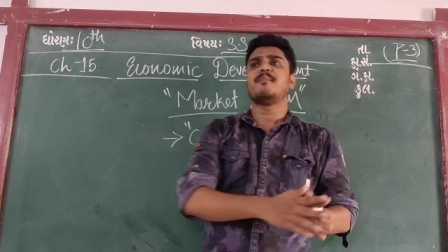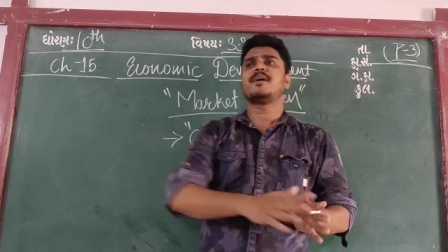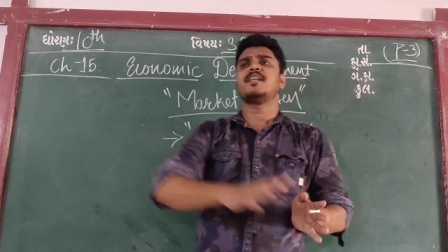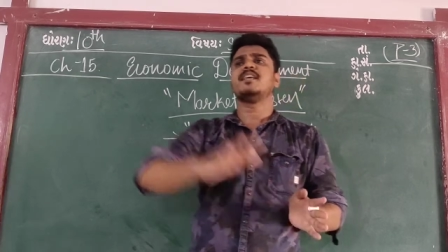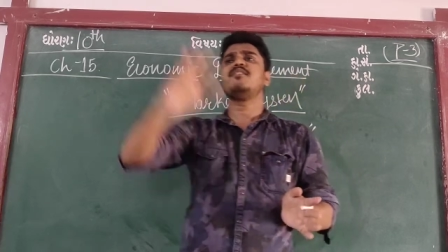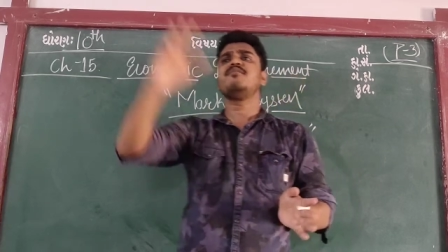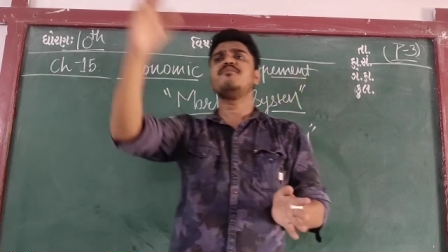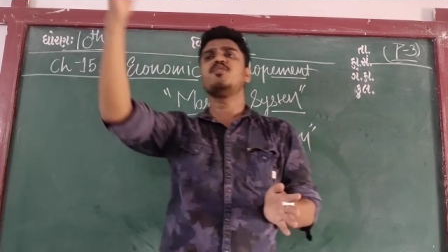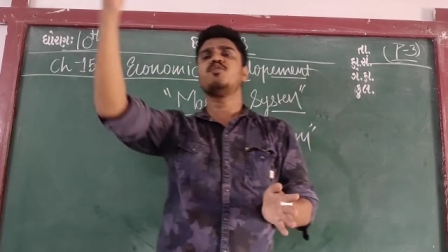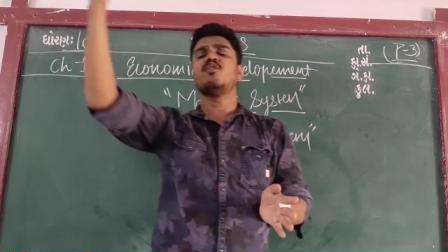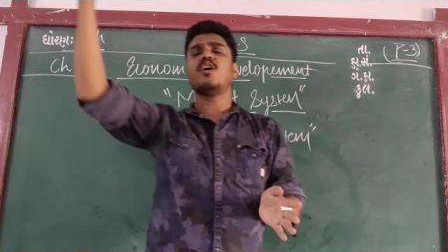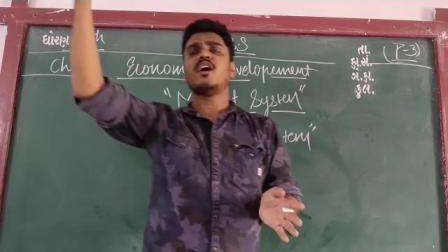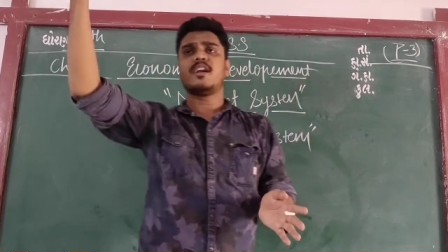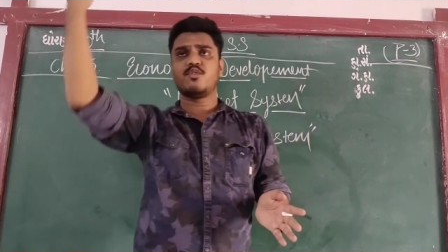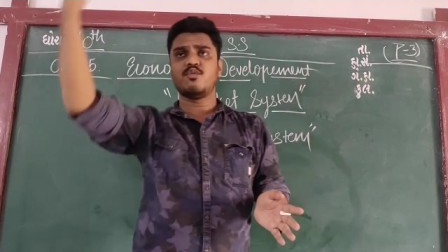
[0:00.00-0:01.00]
But if
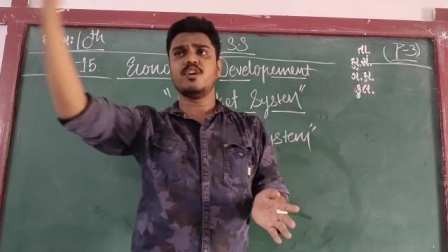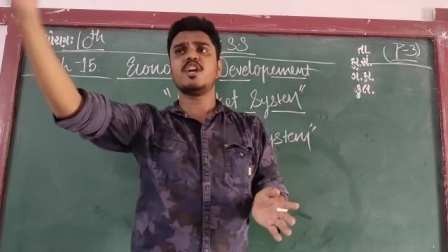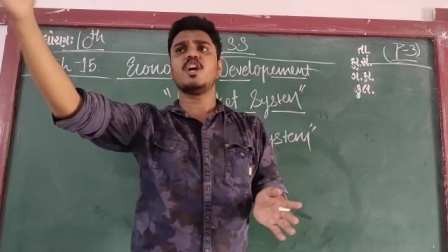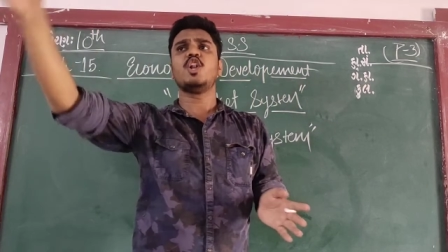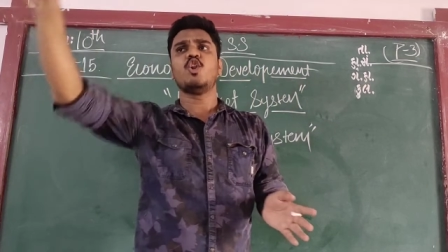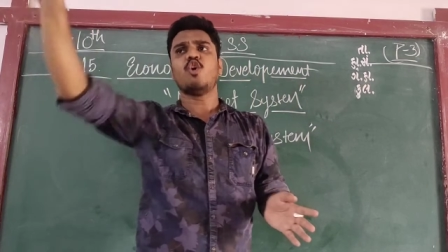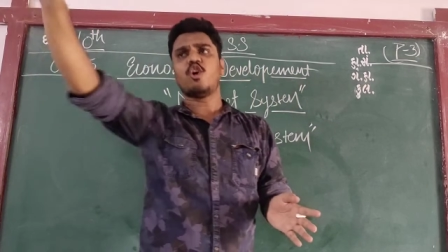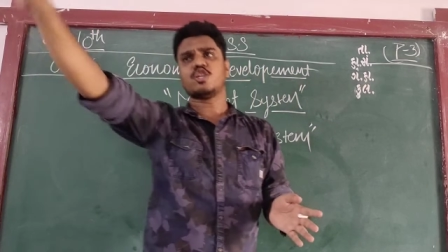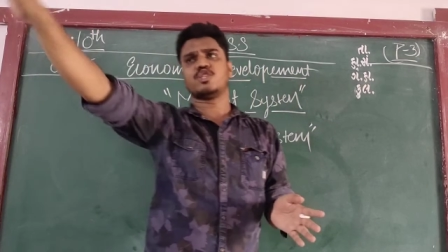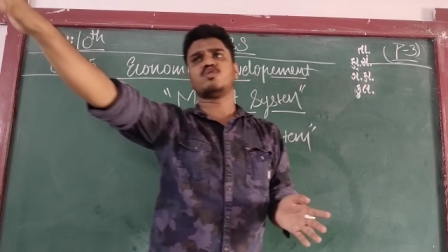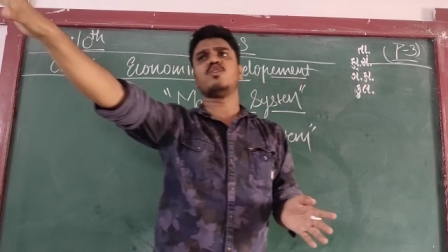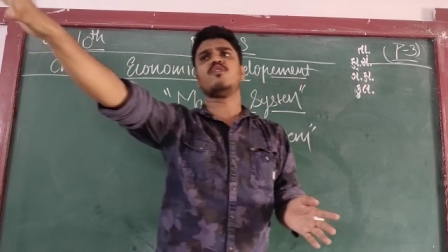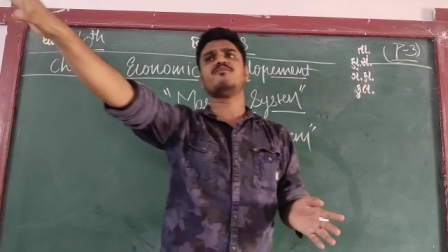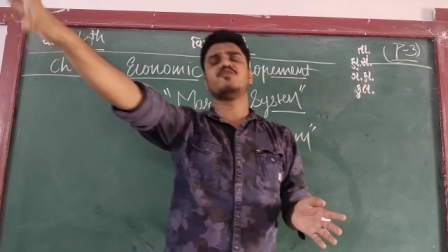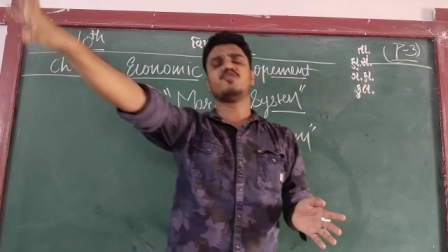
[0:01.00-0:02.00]
doing a lots
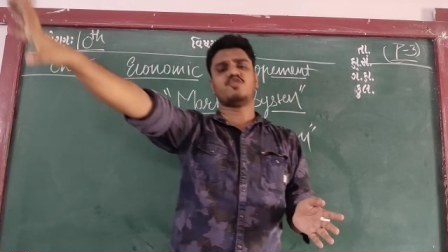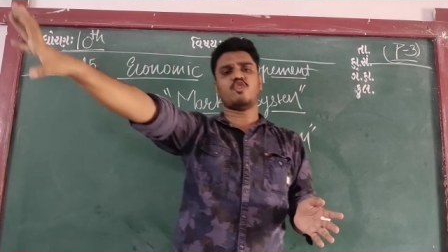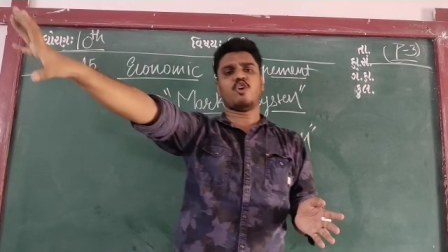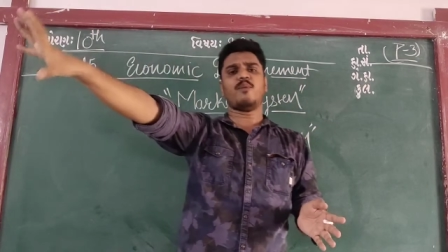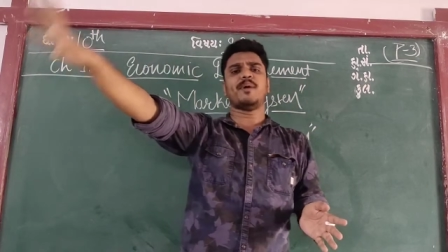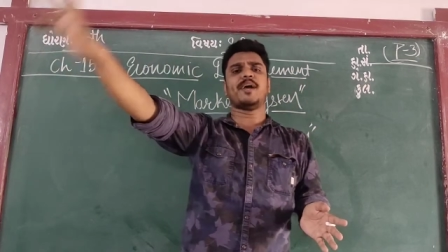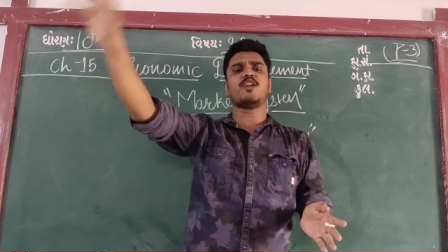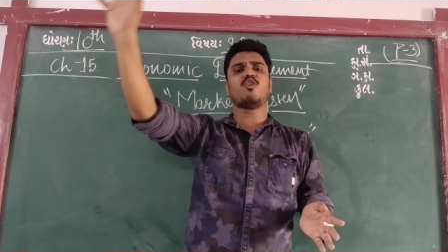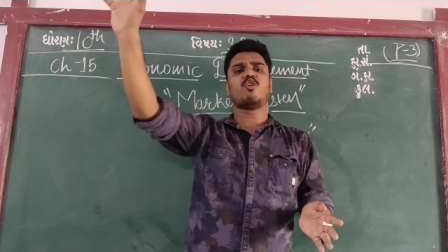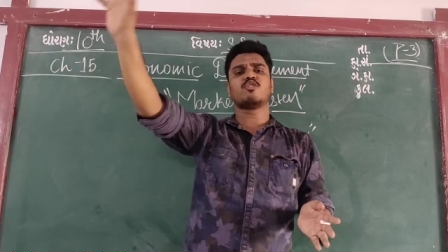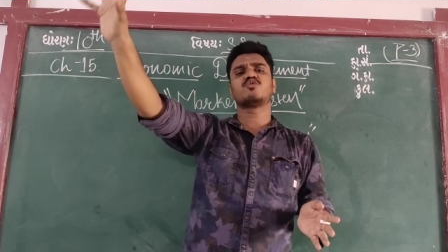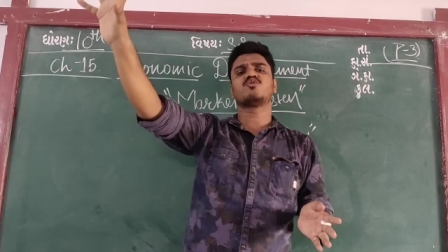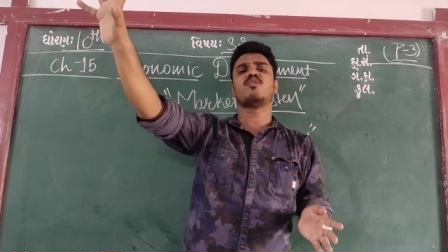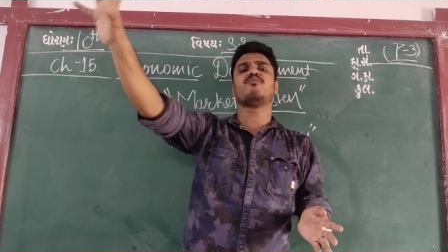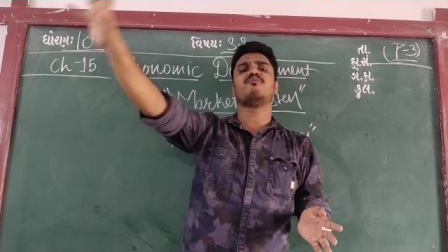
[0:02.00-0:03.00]
of job and
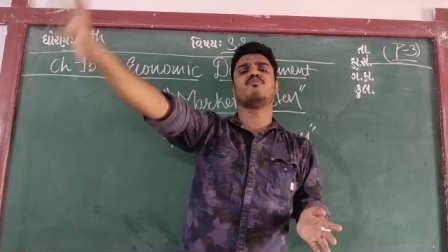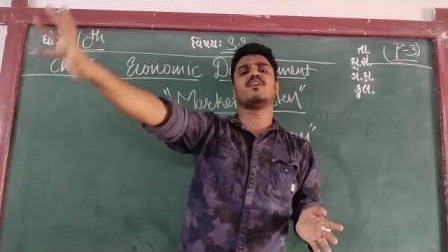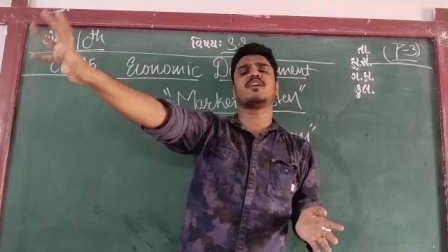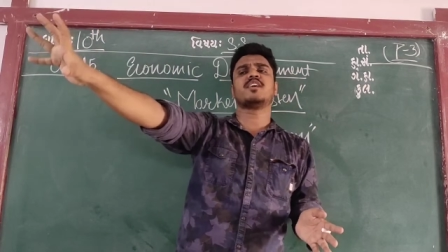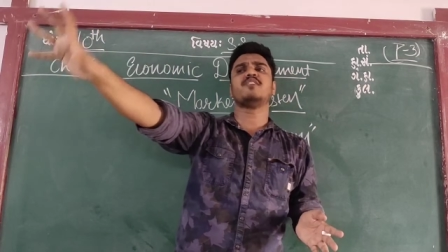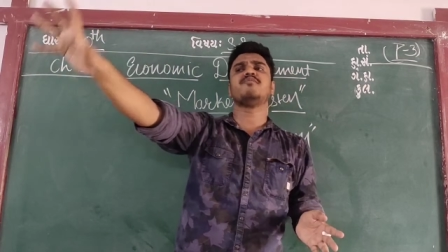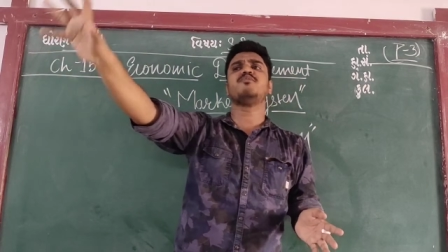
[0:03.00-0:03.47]
lots of work,